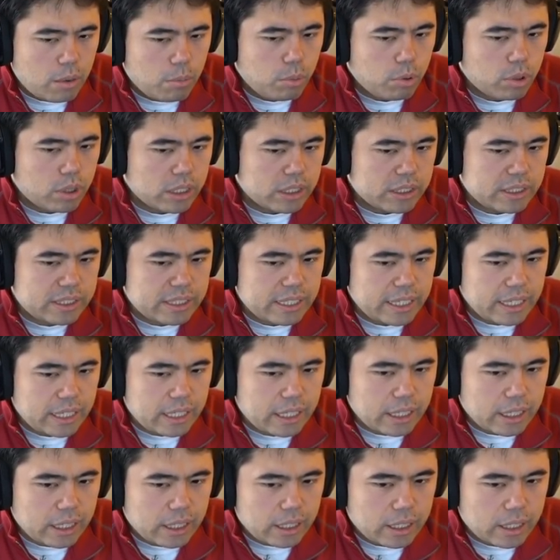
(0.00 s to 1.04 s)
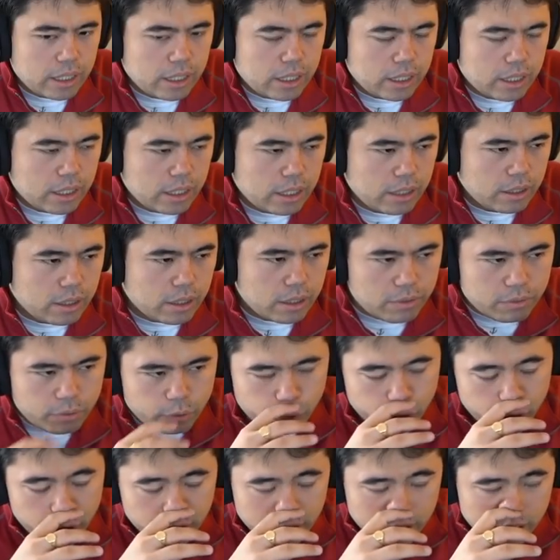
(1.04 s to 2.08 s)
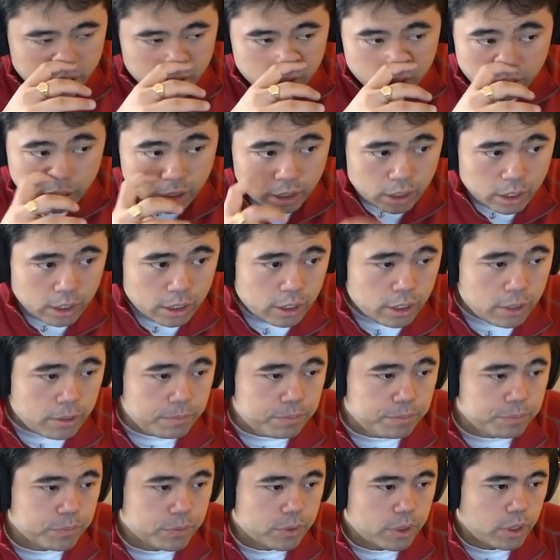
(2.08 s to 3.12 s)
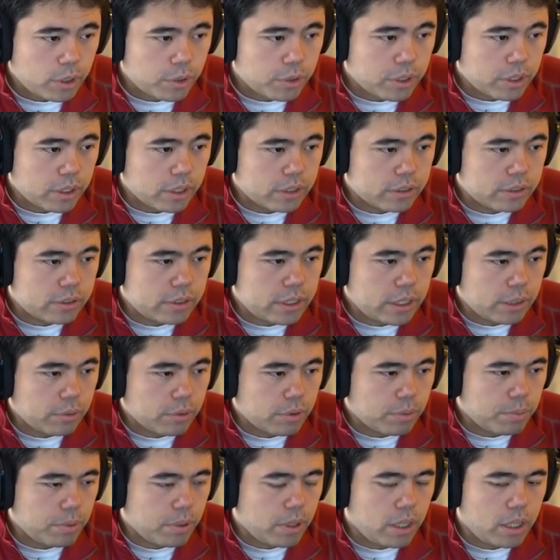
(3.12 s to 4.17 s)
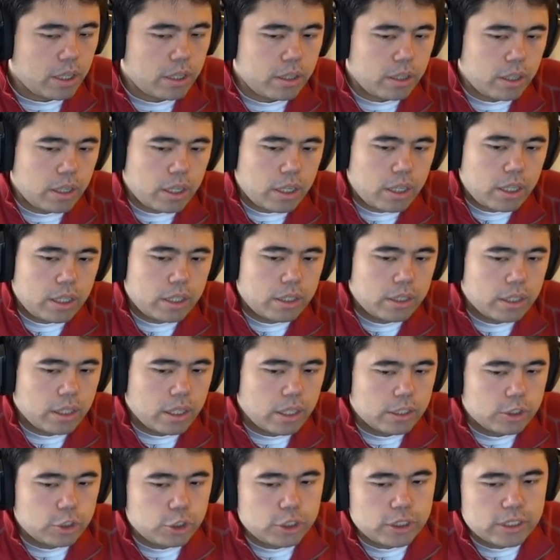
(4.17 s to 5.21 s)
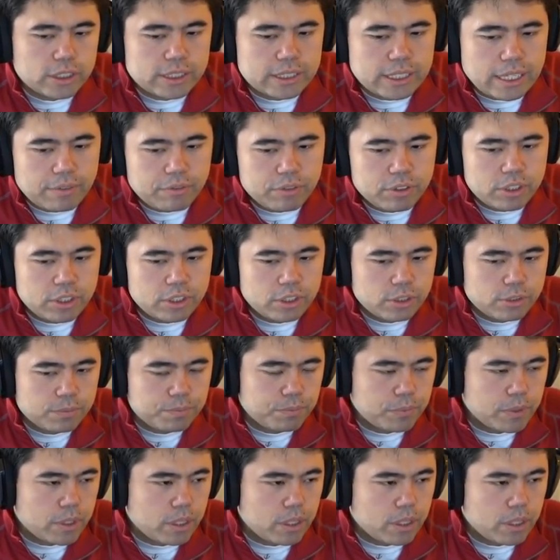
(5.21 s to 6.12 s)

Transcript: Buonasera, uh, Avoy. Um, okay, let's take with the pawn on on g7 here